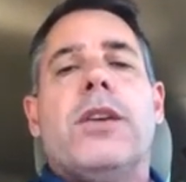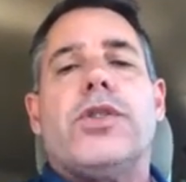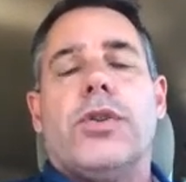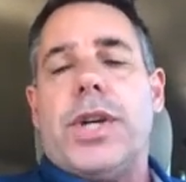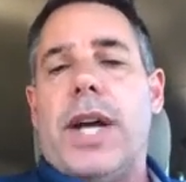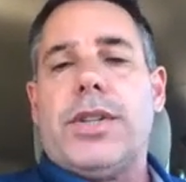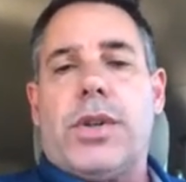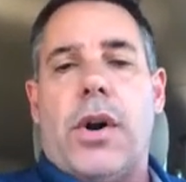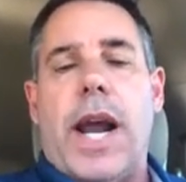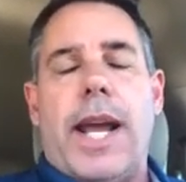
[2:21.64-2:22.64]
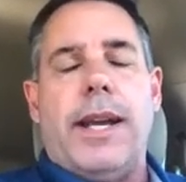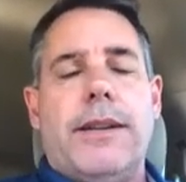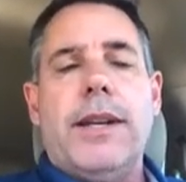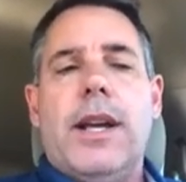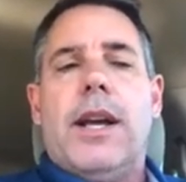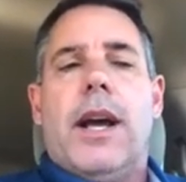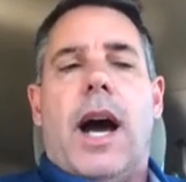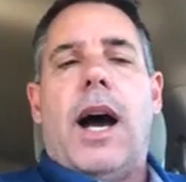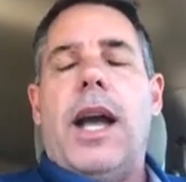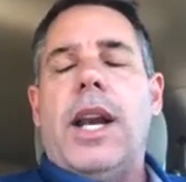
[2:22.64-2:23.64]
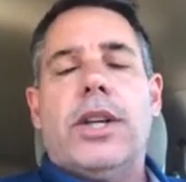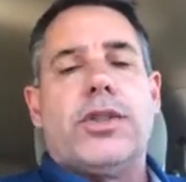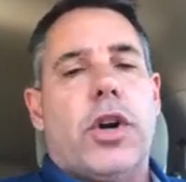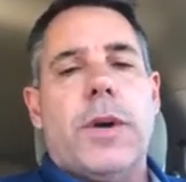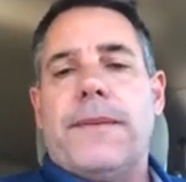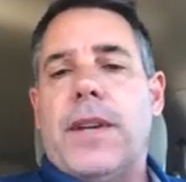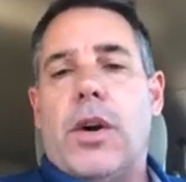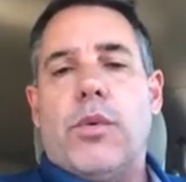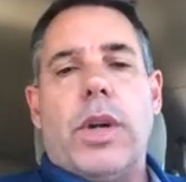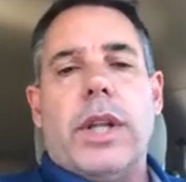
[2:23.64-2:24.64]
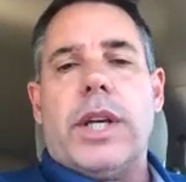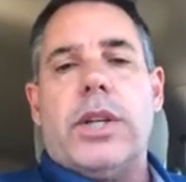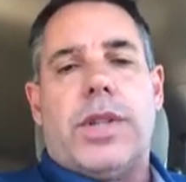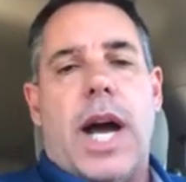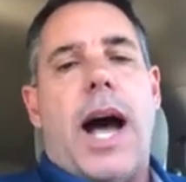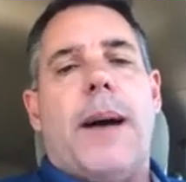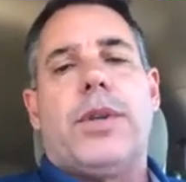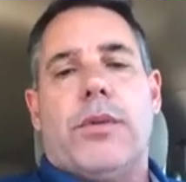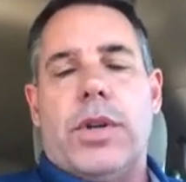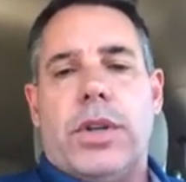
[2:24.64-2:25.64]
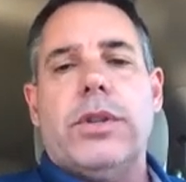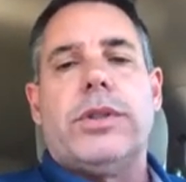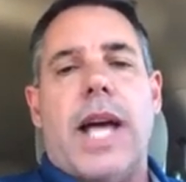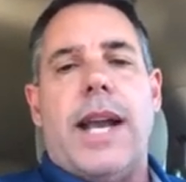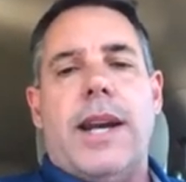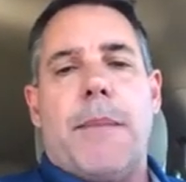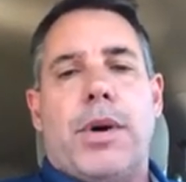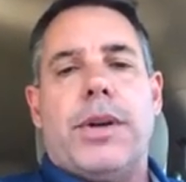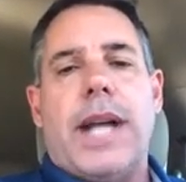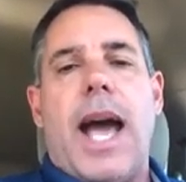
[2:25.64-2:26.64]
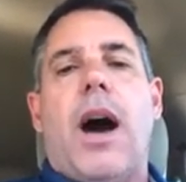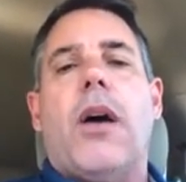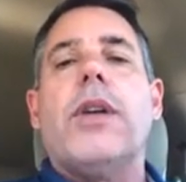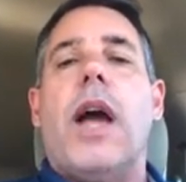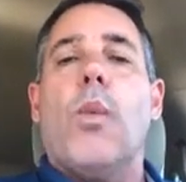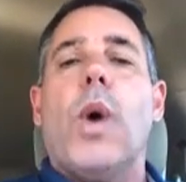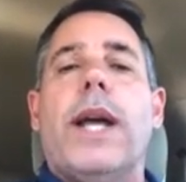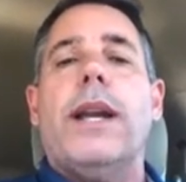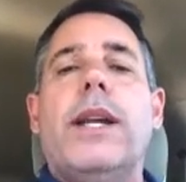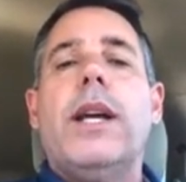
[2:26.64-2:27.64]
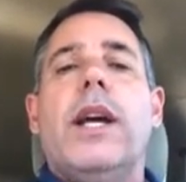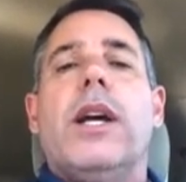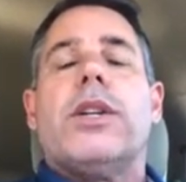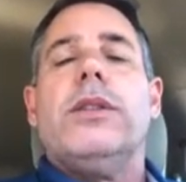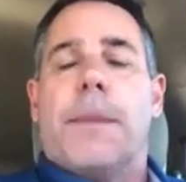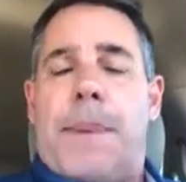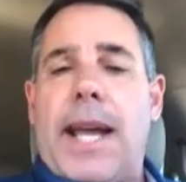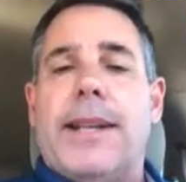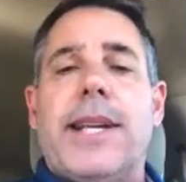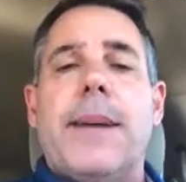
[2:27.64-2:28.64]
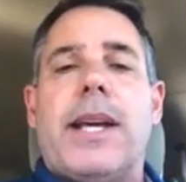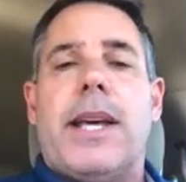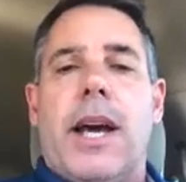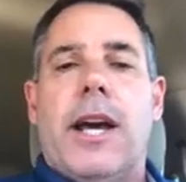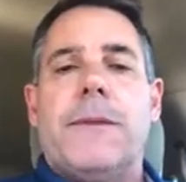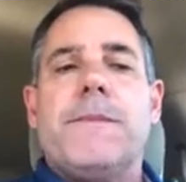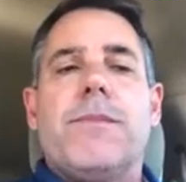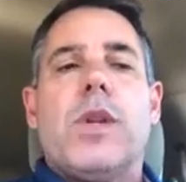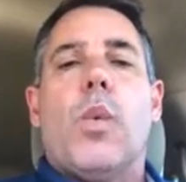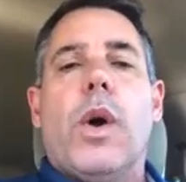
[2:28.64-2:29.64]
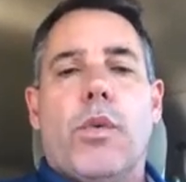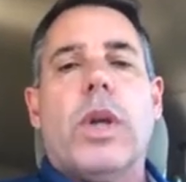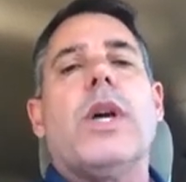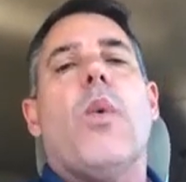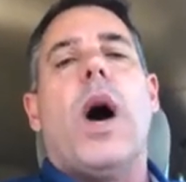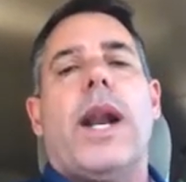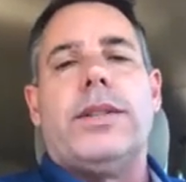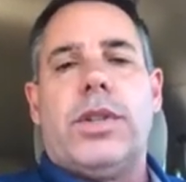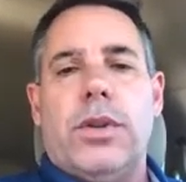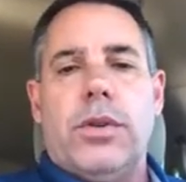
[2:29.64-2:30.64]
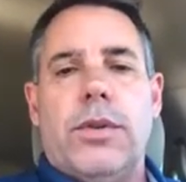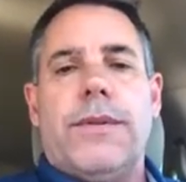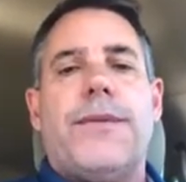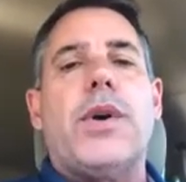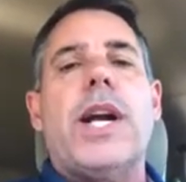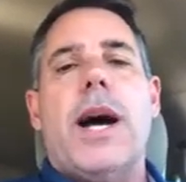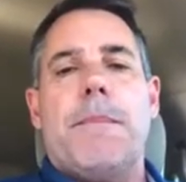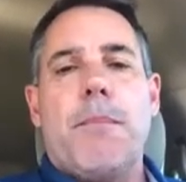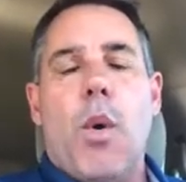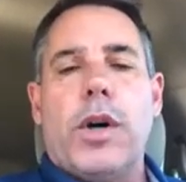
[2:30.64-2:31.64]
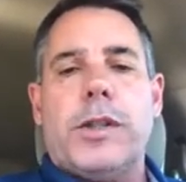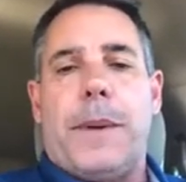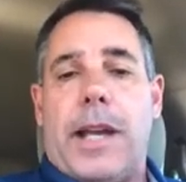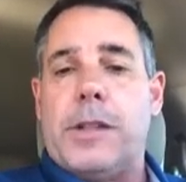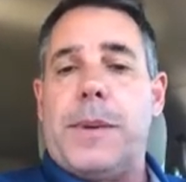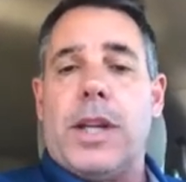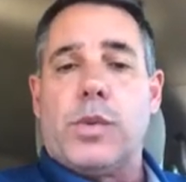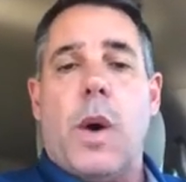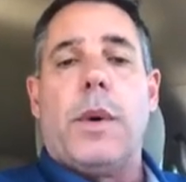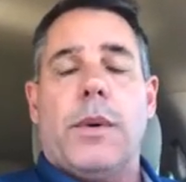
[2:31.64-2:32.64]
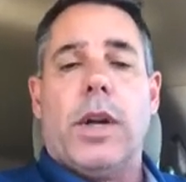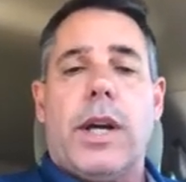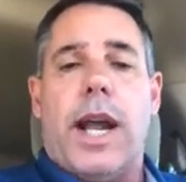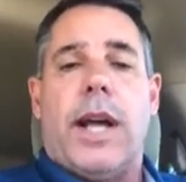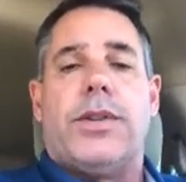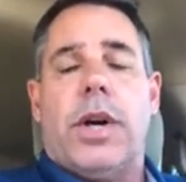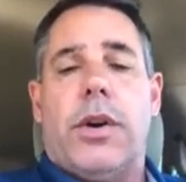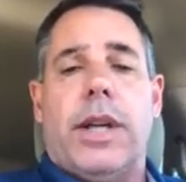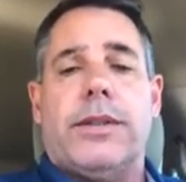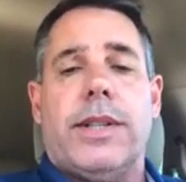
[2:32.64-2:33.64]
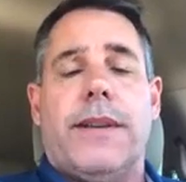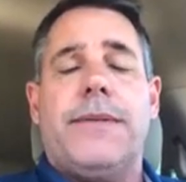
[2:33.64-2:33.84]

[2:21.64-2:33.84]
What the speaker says: So Judge Crane and his group have done a really good job to reduce that number down. And when the pandemic hit, we really wanted to free up more space, because what we were looking at, Jody, is